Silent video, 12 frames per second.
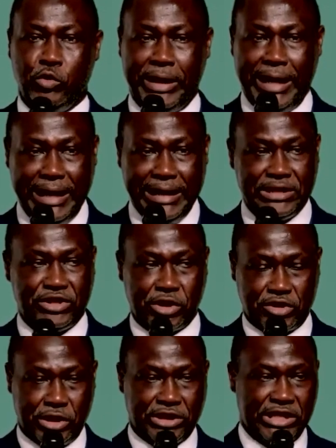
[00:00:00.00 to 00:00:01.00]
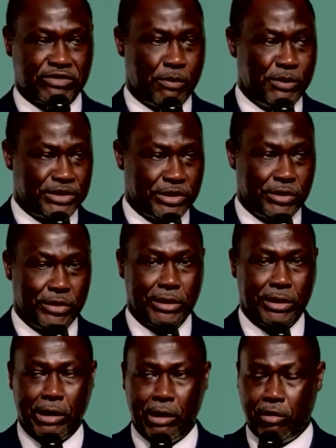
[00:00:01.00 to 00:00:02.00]
to aid structural transformation
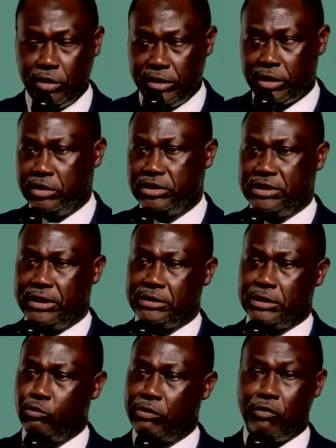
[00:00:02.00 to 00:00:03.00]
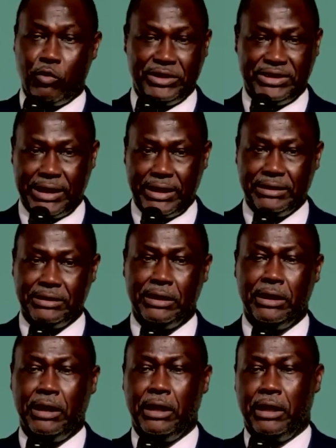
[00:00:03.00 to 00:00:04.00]
on the continent. We've always said
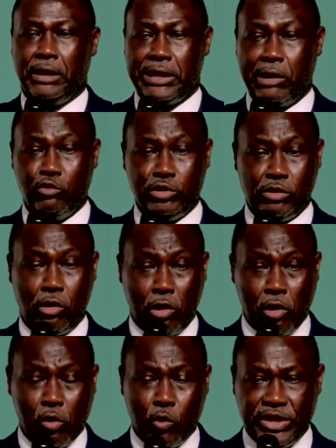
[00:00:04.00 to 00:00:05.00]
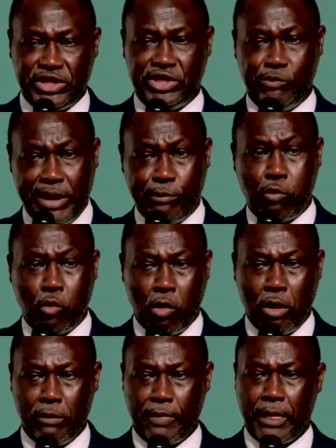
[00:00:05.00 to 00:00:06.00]
that we'd always remain
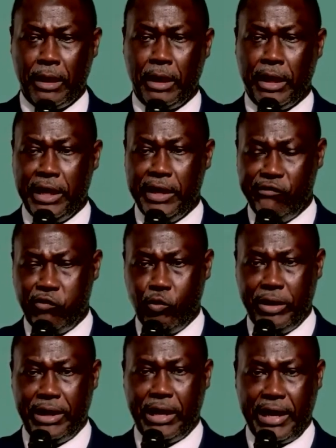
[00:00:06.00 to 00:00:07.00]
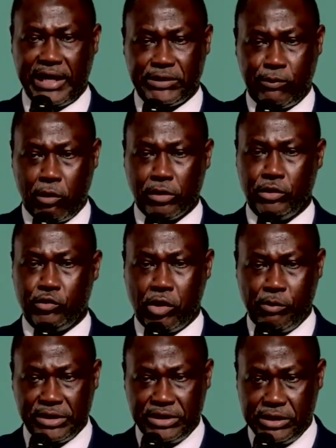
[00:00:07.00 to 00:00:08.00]
poor if we export
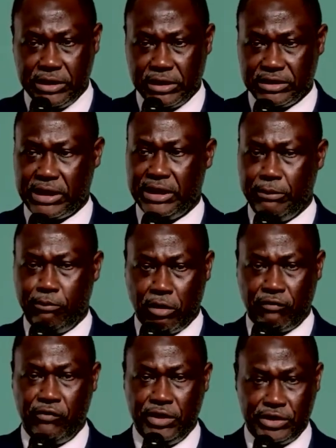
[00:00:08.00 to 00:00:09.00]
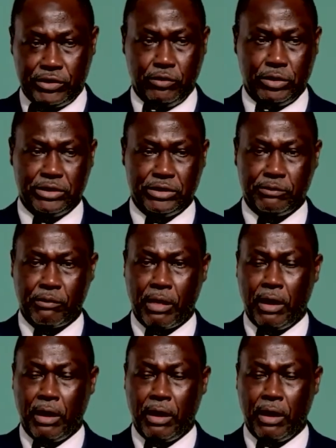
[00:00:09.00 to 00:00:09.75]
raw materials and import finished goods,